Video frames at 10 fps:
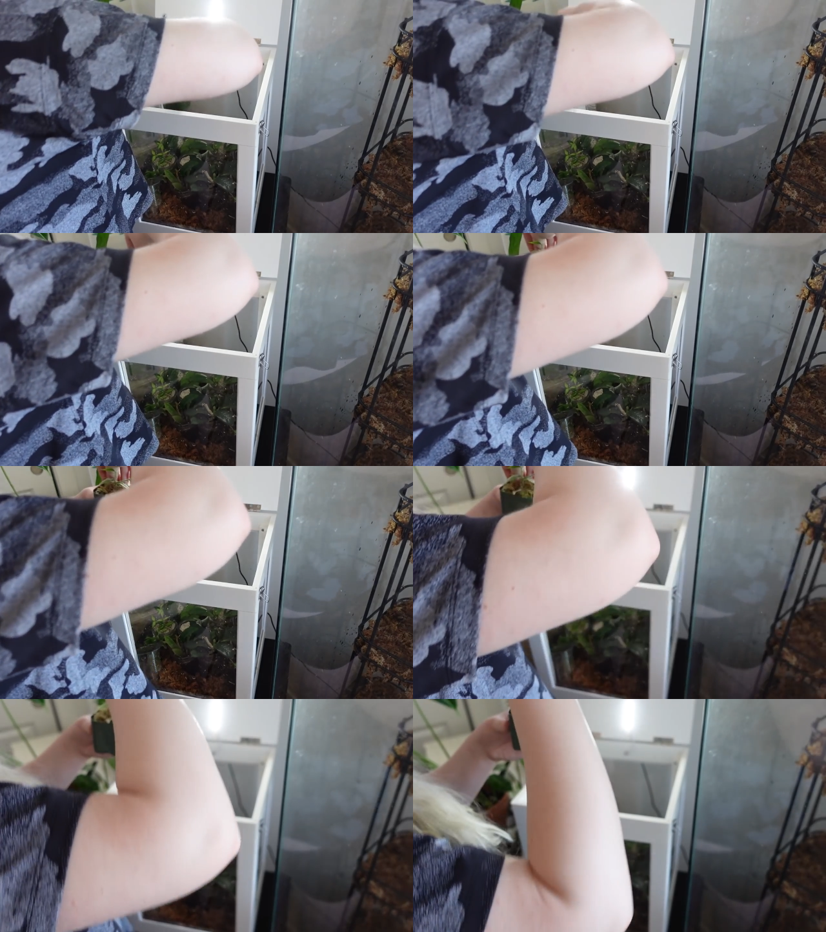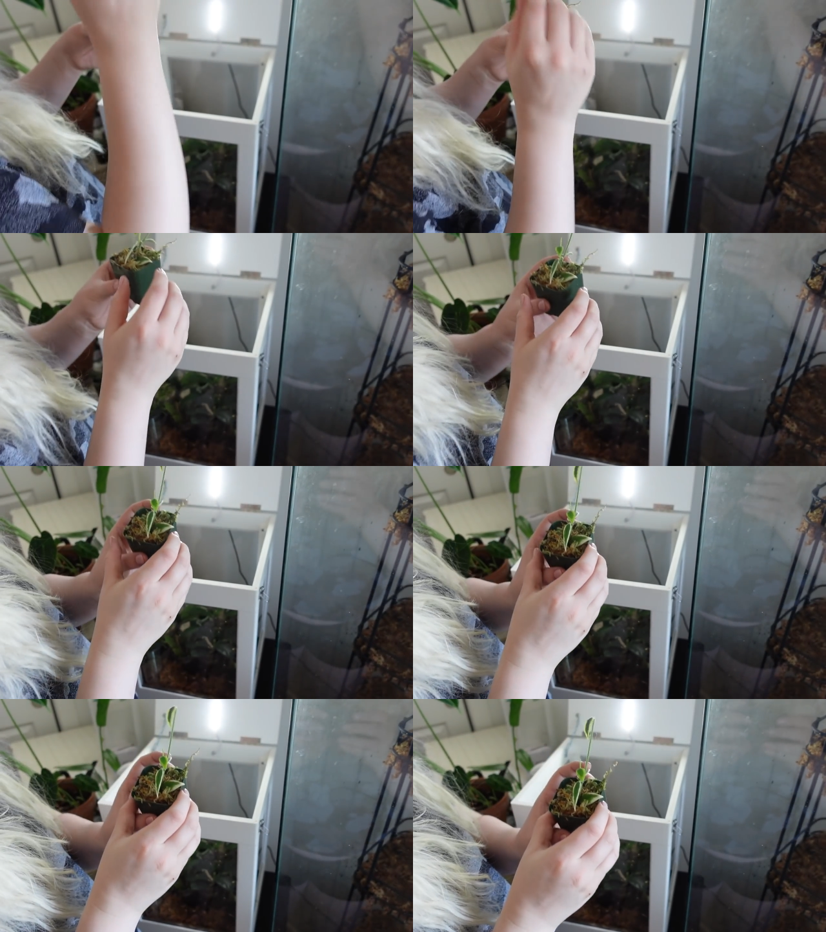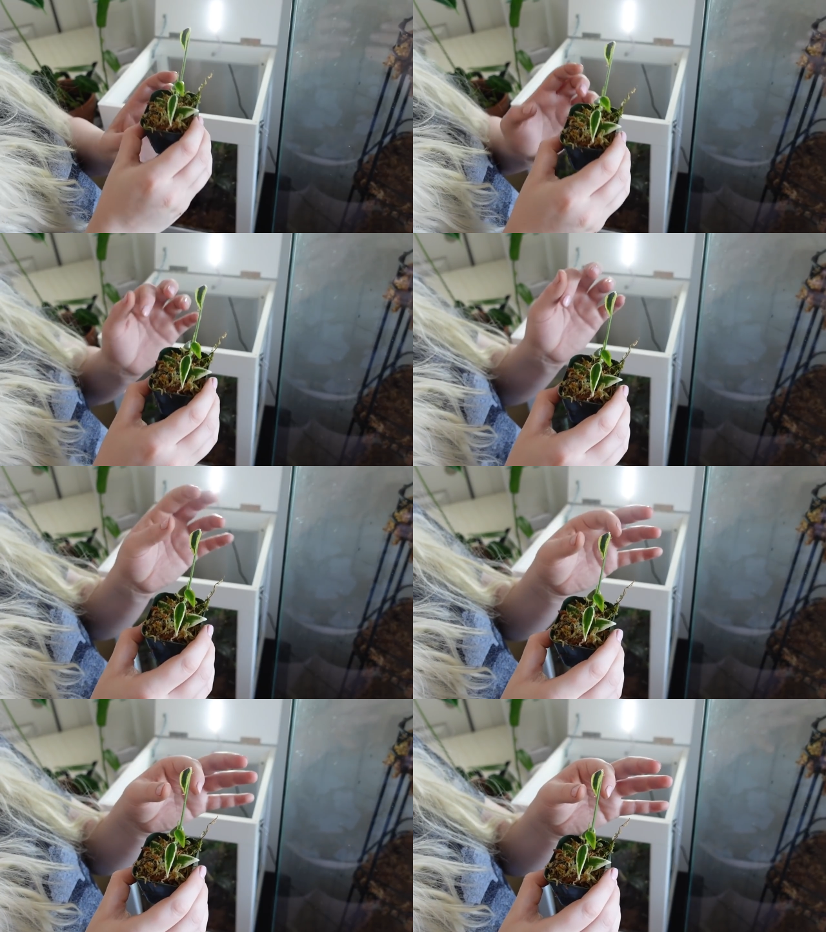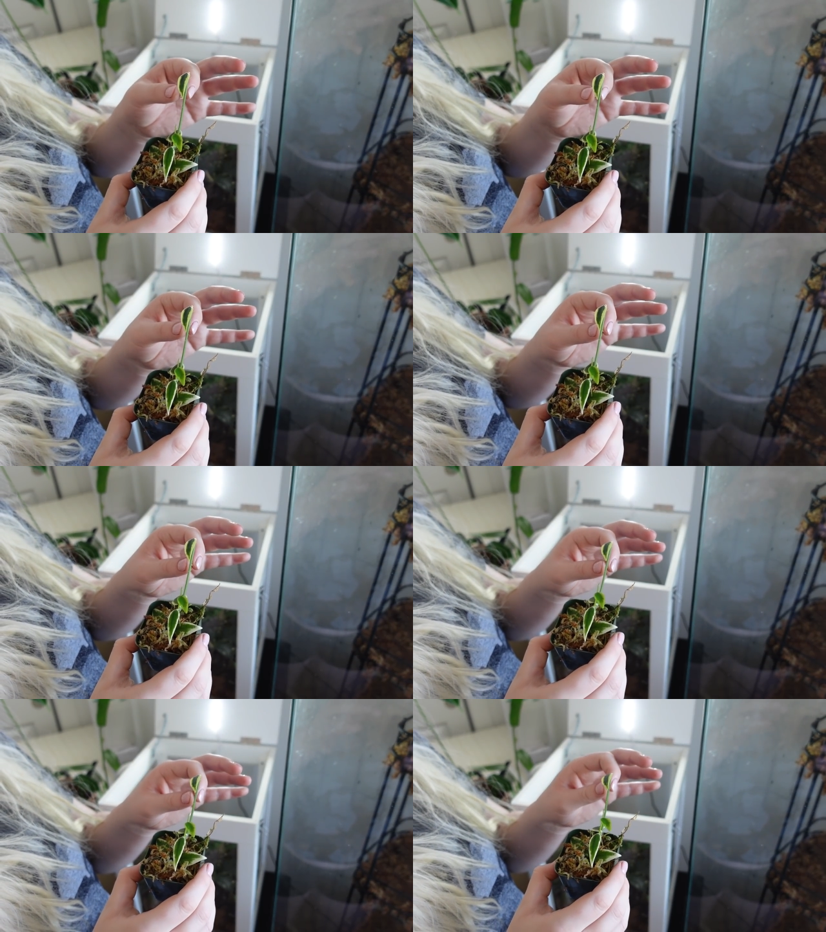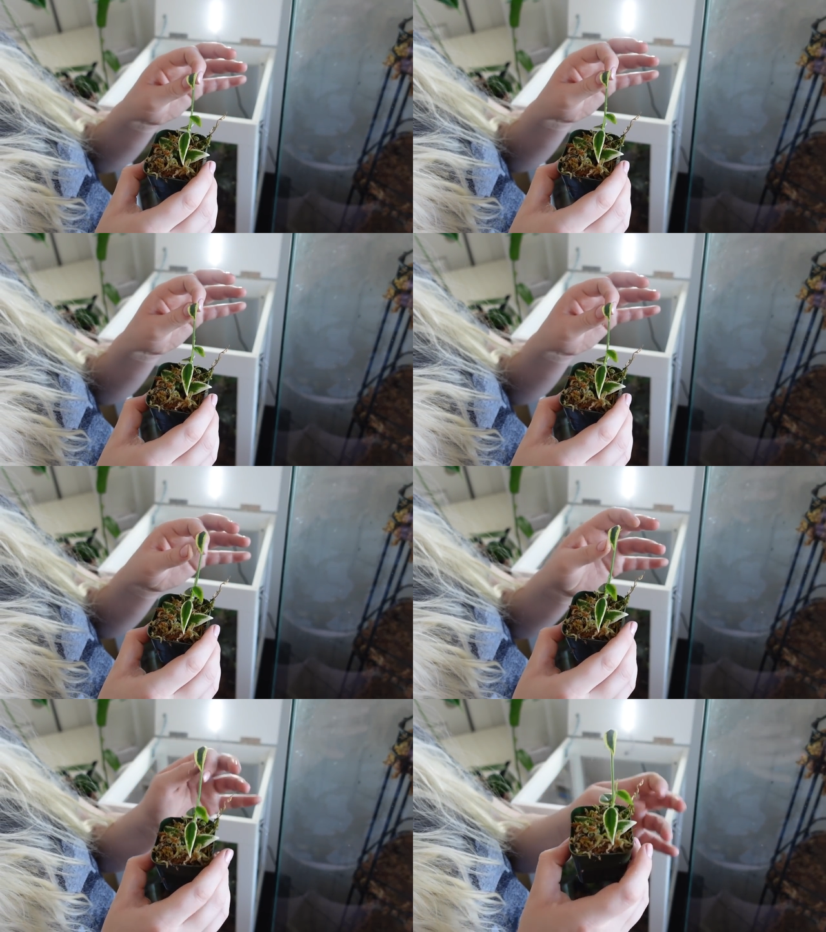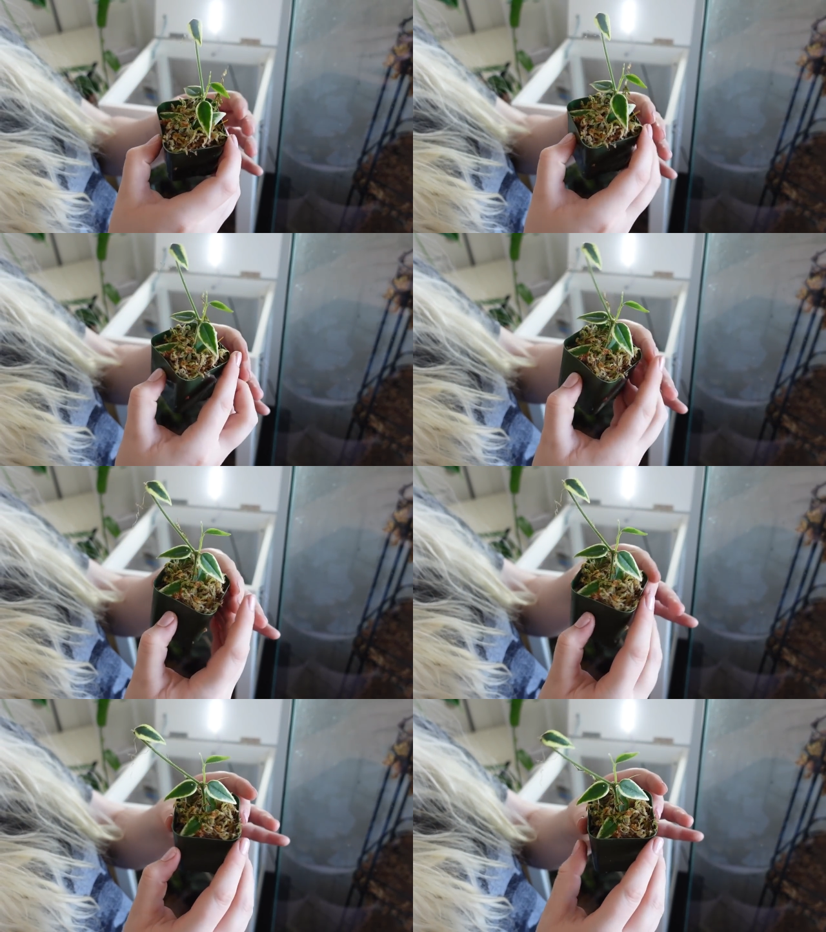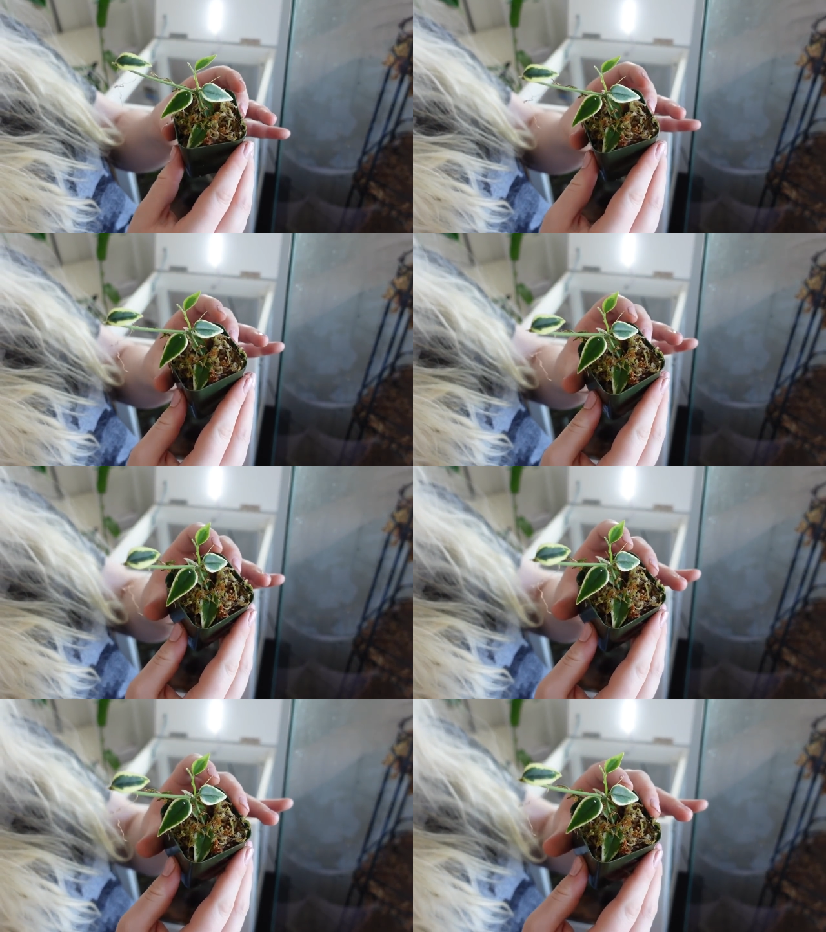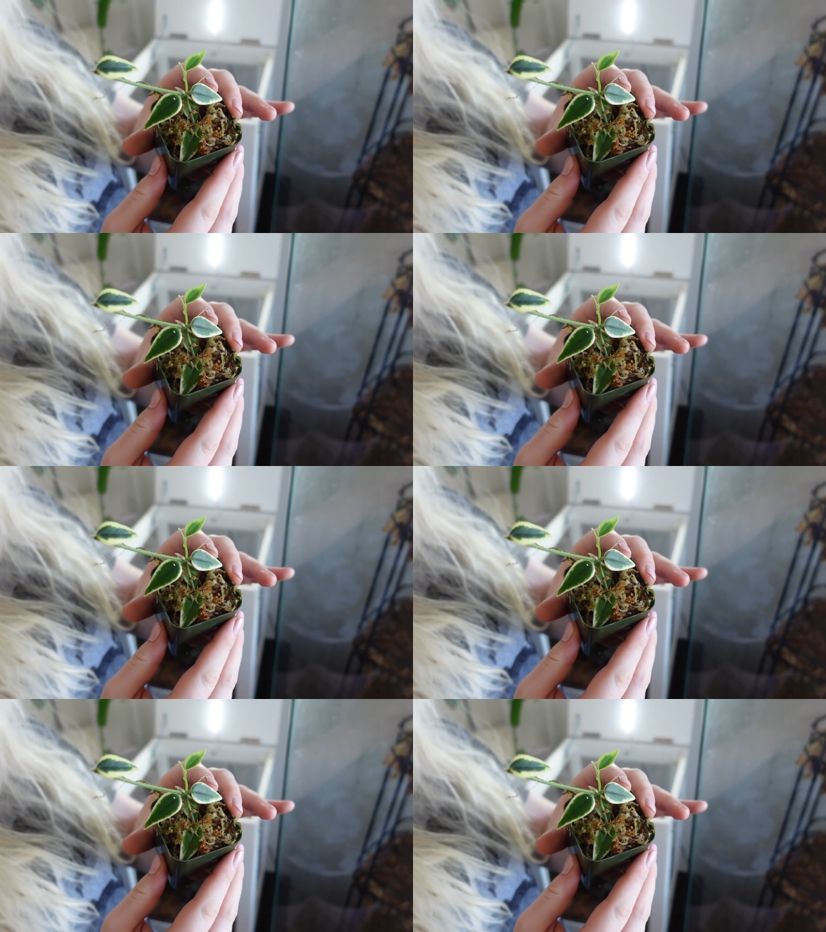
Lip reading: (no speaker visible)